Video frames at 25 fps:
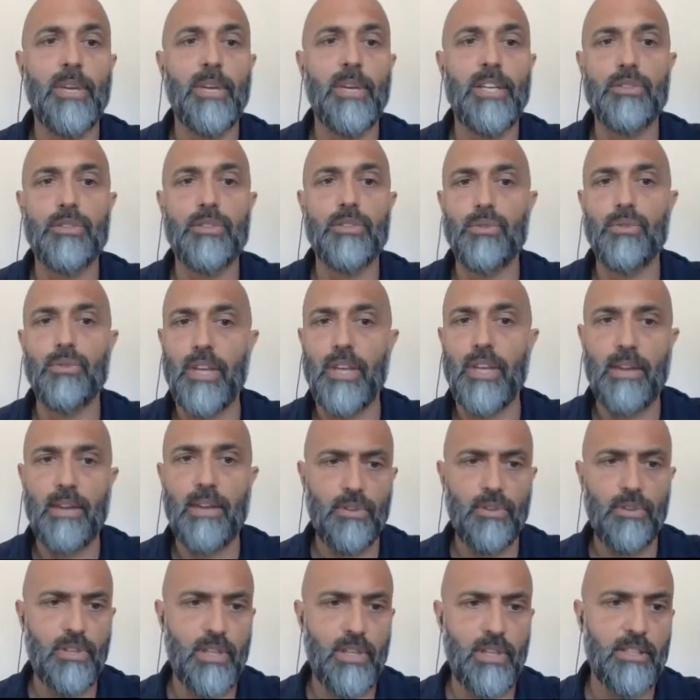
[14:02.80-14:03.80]
sure that
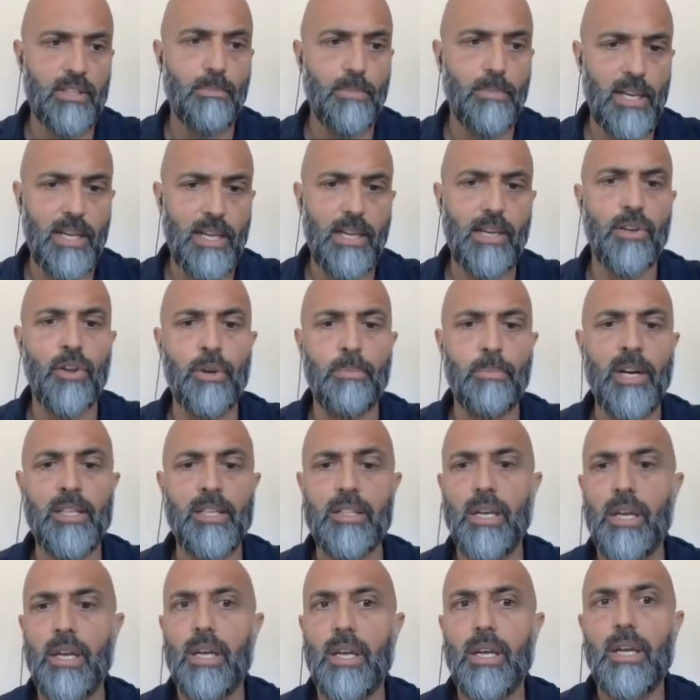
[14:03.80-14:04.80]
everything is completely
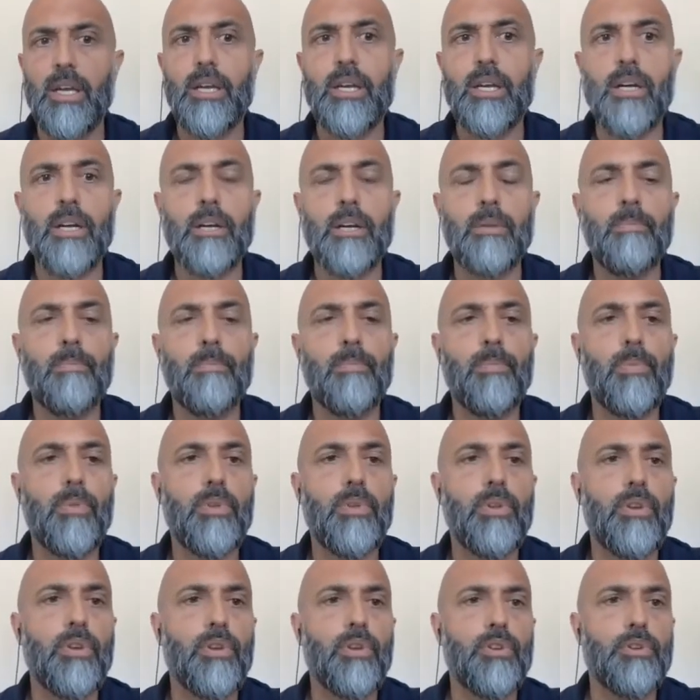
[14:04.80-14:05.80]
anonymized,
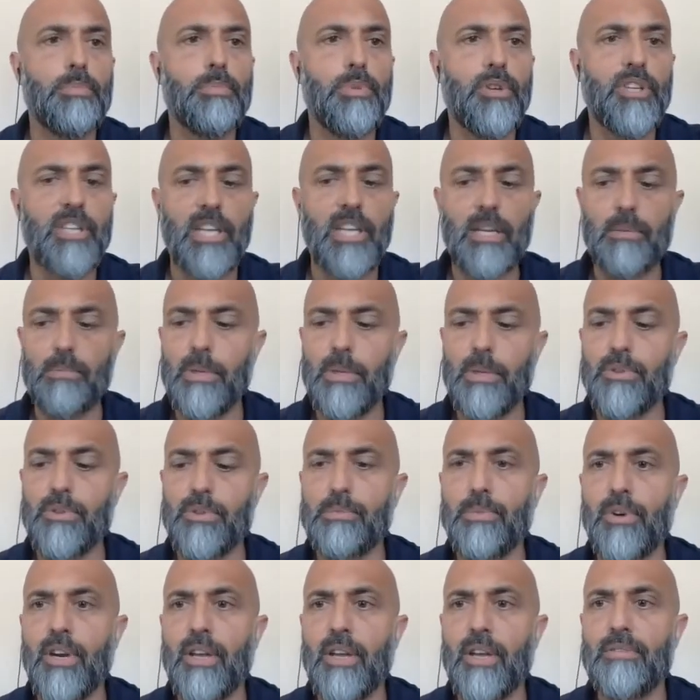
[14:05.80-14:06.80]
to protect
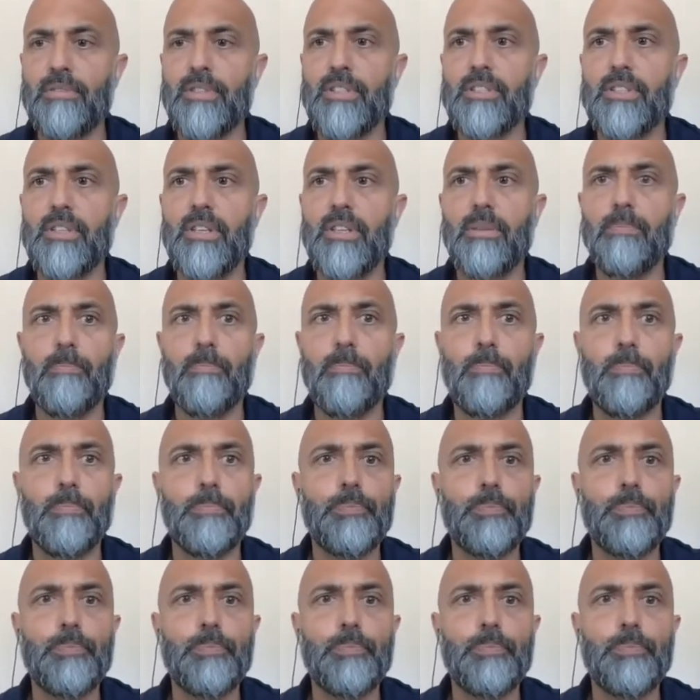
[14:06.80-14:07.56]
people's privacy.